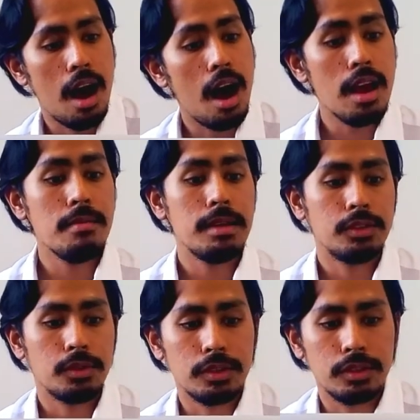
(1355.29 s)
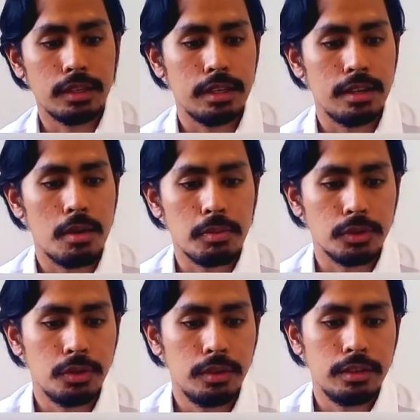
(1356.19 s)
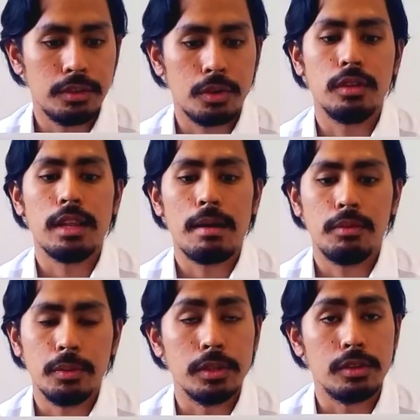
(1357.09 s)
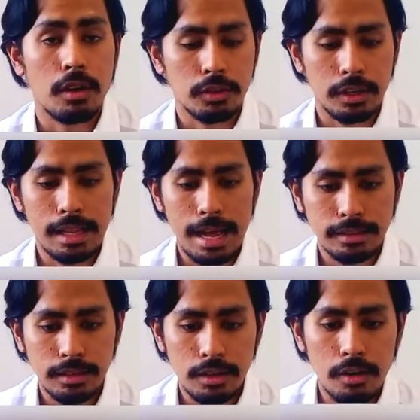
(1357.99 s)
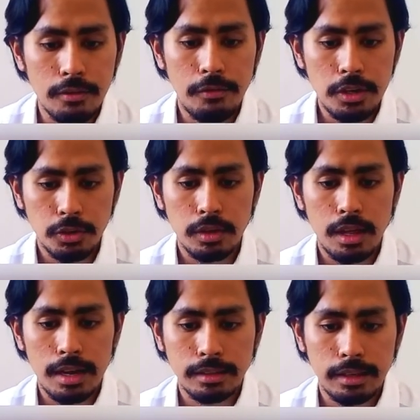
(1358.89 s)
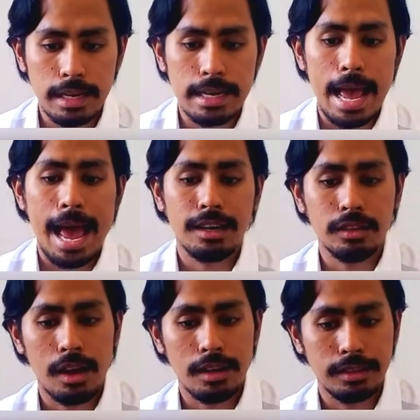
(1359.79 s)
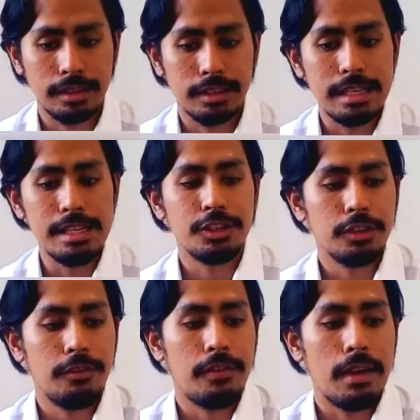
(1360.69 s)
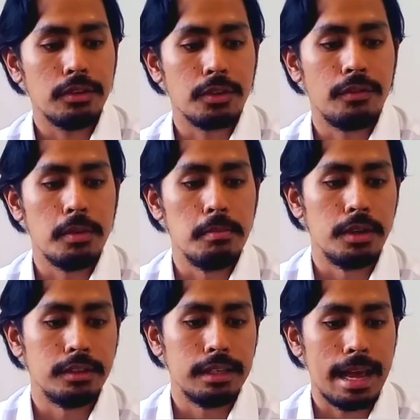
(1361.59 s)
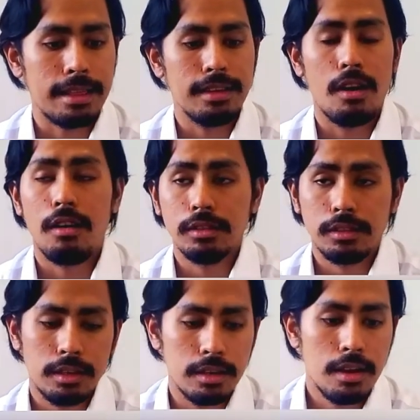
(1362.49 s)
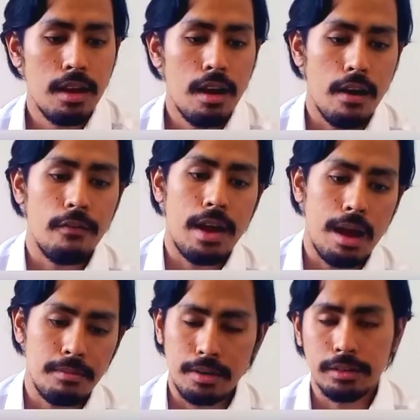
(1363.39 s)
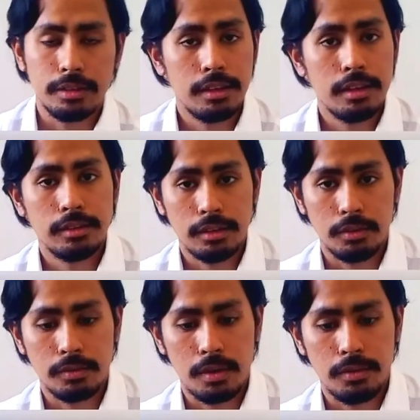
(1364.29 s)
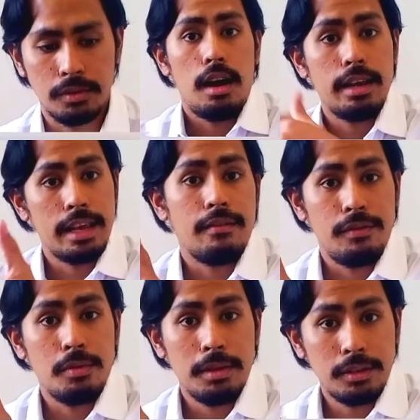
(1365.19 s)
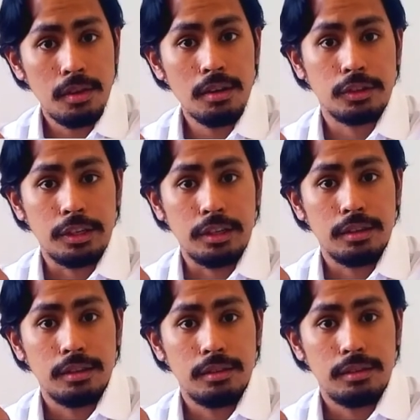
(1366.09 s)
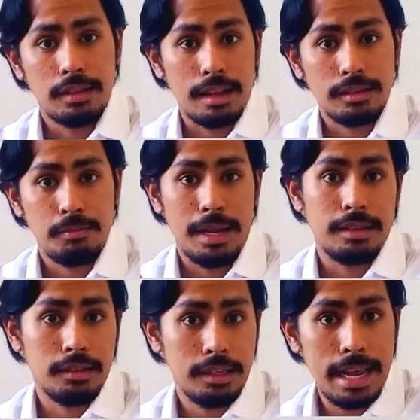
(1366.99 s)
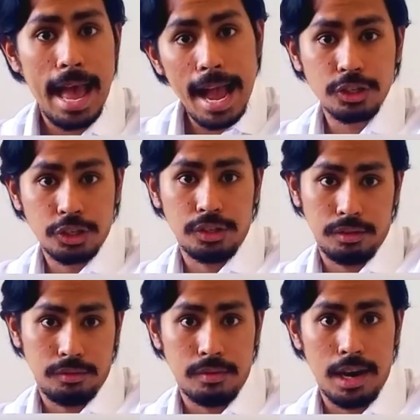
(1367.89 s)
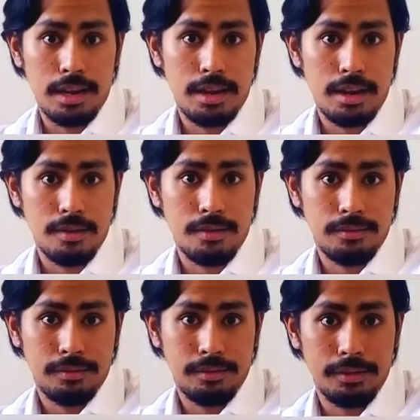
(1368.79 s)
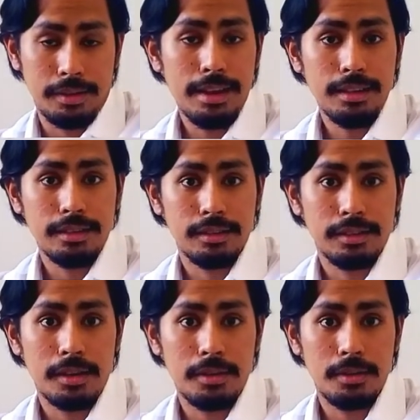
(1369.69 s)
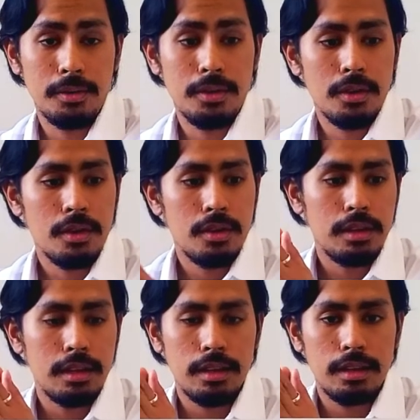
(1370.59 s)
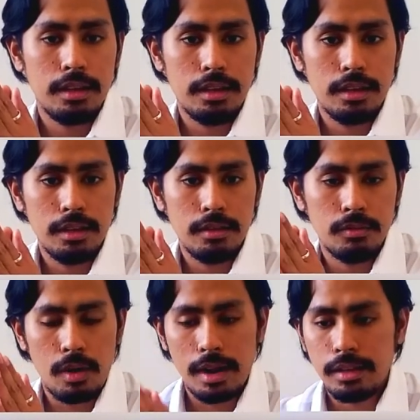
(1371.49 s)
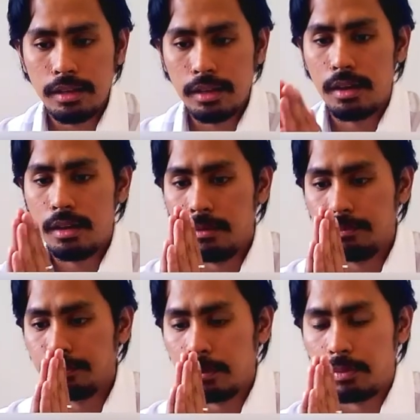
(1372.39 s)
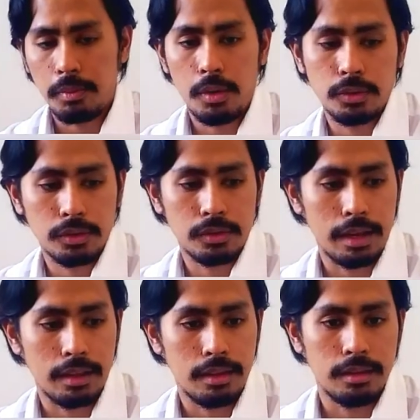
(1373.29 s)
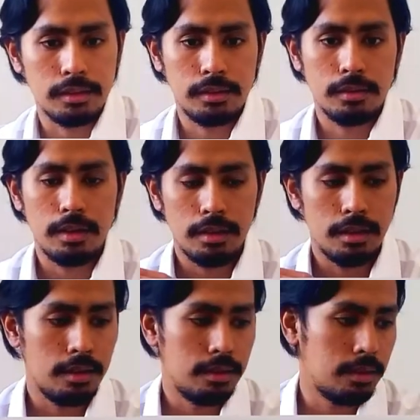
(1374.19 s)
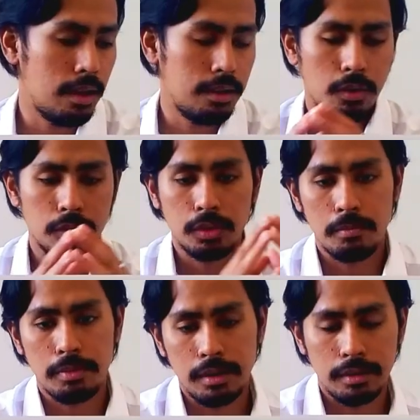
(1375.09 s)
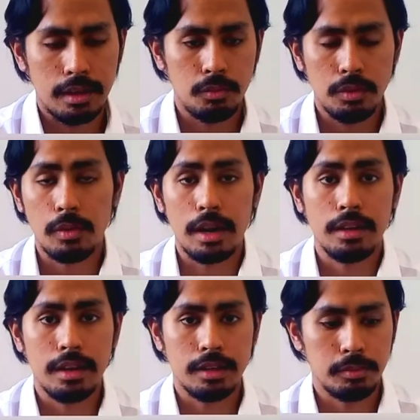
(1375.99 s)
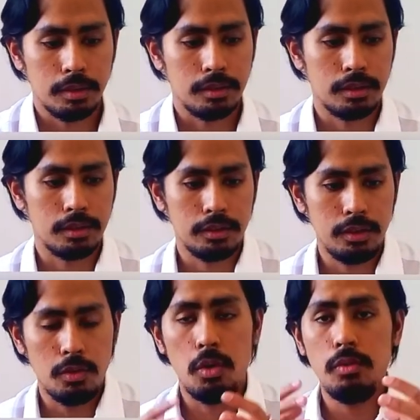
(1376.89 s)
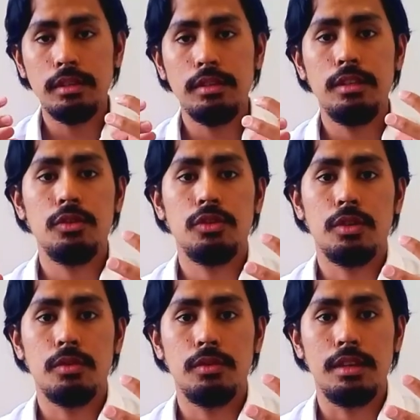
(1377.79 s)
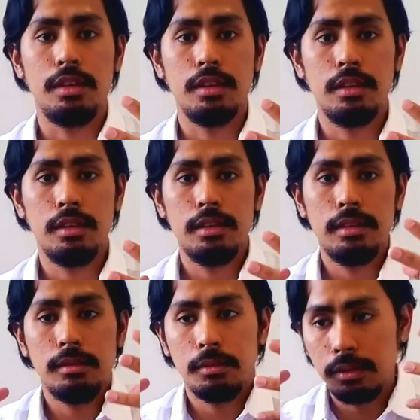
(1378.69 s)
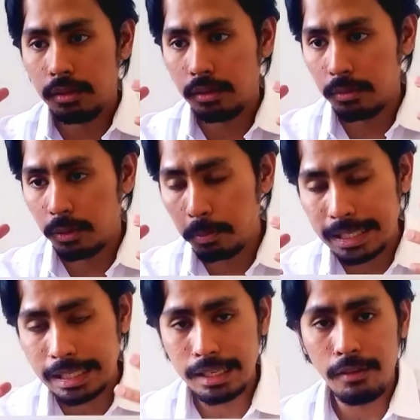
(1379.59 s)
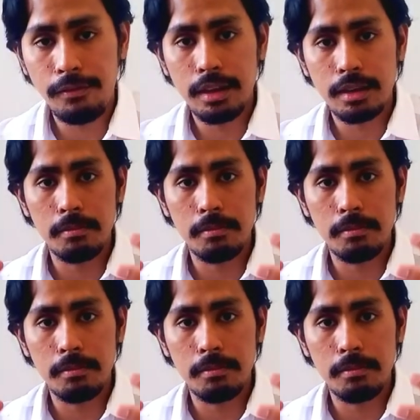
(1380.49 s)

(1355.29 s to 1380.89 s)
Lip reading: I am interested in the opportunity to collaborate with Dr. Klassen on visualizing and analyzing the initial failure of immunity at the onset of aberrant cell growth. I gave you a methodology. That's basically action right here, okay? So in writing proposals like this, and also comparing that with writing experiences, you always need to show the specific